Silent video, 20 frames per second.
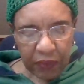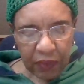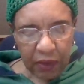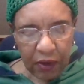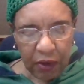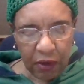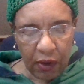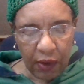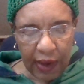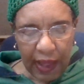
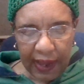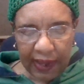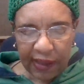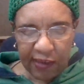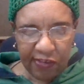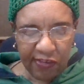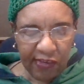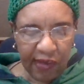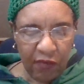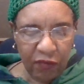Like
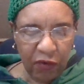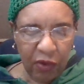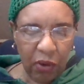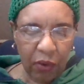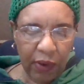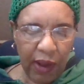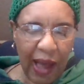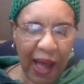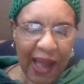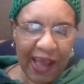it said, if you
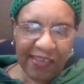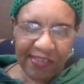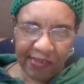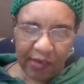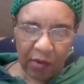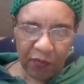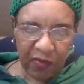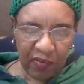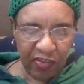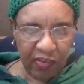go to
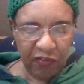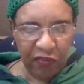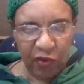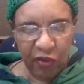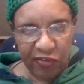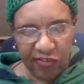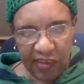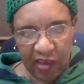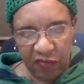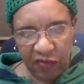Isaiah
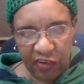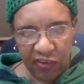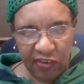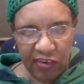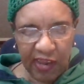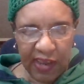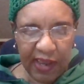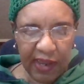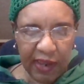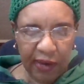
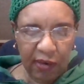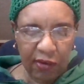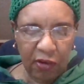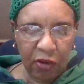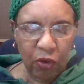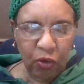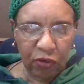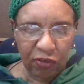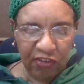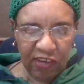54:17,
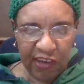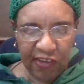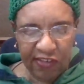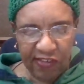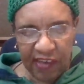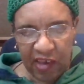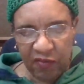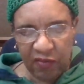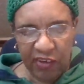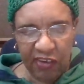Luke
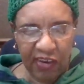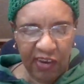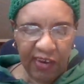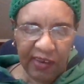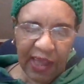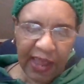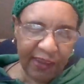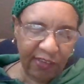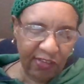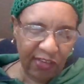10:17,
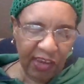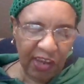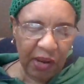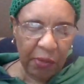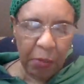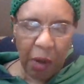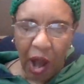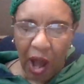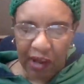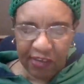19,
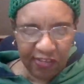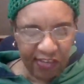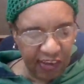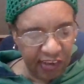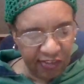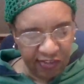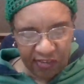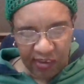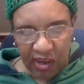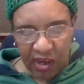Mark
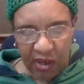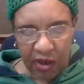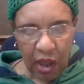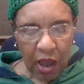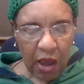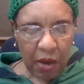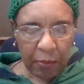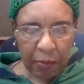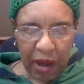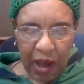16,
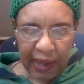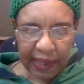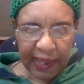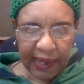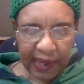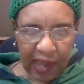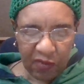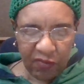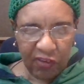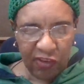Mark
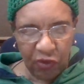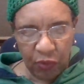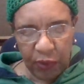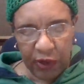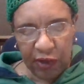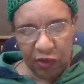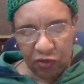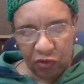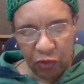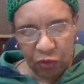
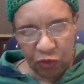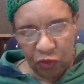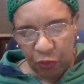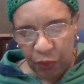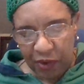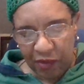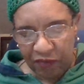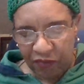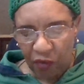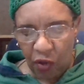11:22 to
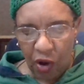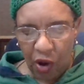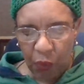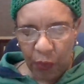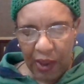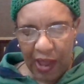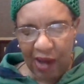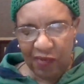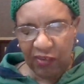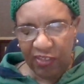24,
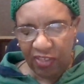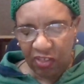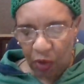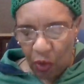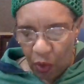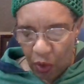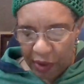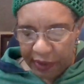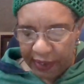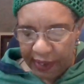we have
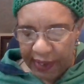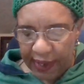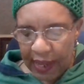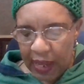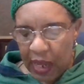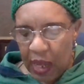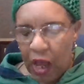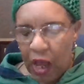authority